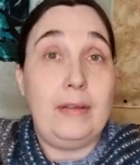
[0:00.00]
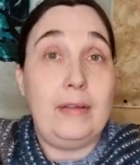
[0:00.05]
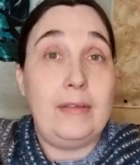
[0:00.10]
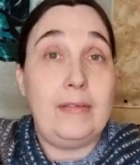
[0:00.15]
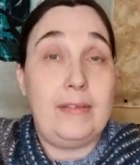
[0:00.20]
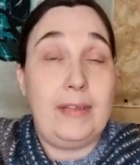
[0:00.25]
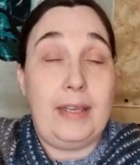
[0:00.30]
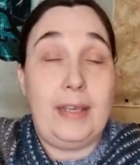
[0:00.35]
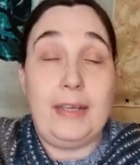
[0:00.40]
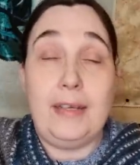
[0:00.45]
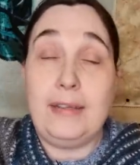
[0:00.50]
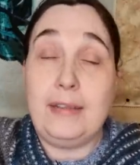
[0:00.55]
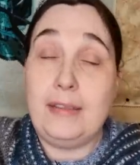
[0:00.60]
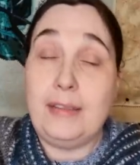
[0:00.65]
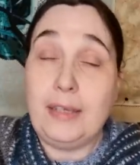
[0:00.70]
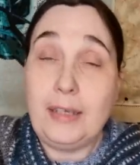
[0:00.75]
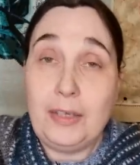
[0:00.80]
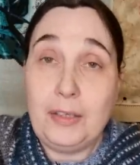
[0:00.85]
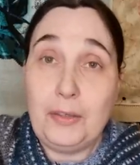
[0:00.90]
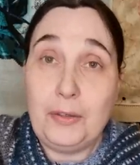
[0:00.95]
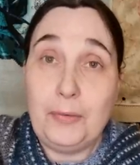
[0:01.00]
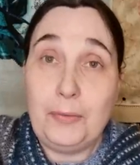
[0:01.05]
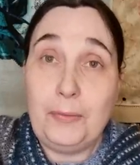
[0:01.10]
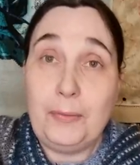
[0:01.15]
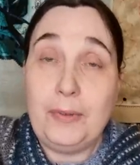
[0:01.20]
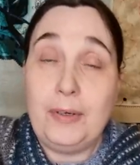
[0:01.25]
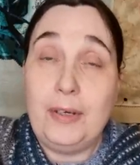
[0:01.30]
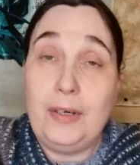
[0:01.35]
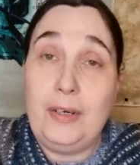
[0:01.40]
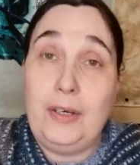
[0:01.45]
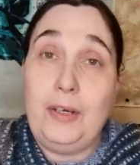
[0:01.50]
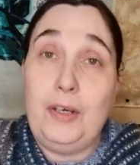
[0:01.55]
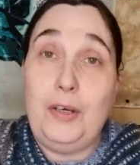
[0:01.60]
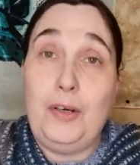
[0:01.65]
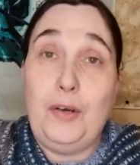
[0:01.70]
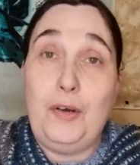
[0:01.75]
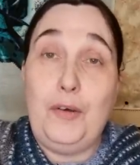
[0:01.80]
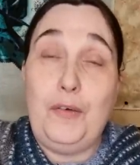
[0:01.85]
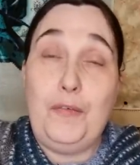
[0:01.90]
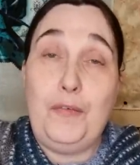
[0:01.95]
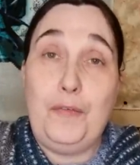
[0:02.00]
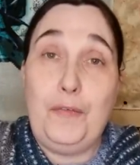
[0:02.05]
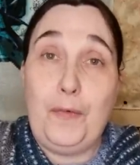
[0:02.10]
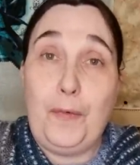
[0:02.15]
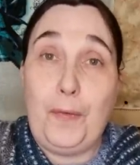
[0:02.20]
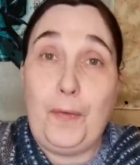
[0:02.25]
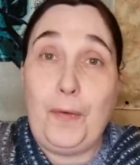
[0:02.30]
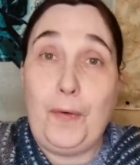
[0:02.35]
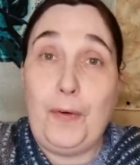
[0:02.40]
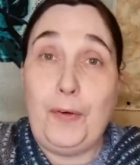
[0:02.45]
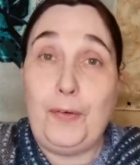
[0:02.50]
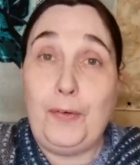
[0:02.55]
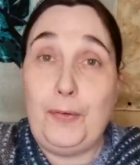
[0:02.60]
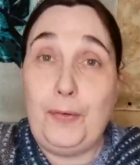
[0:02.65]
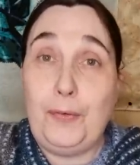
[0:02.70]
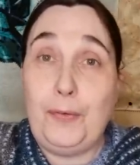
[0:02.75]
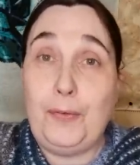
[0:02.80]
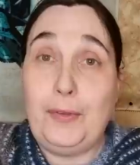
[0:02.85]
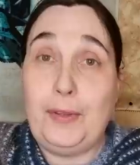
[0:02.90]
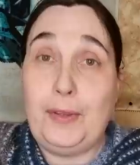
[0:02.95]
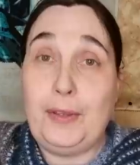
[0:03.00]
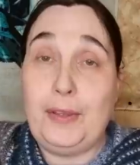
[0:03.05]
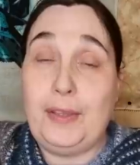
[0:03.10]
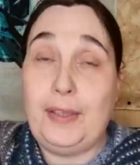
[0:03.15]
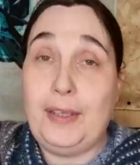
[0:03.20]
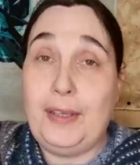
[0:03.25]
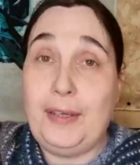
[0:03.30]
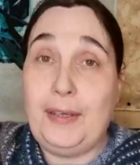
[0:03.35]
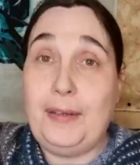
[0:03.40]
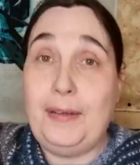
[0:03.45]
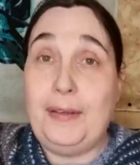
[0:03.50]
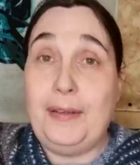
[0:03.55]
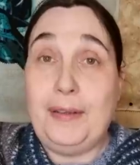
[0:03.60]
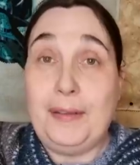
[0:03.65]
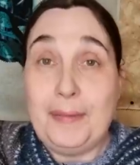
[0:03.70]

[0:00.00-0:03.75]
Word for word: saying thank you for to the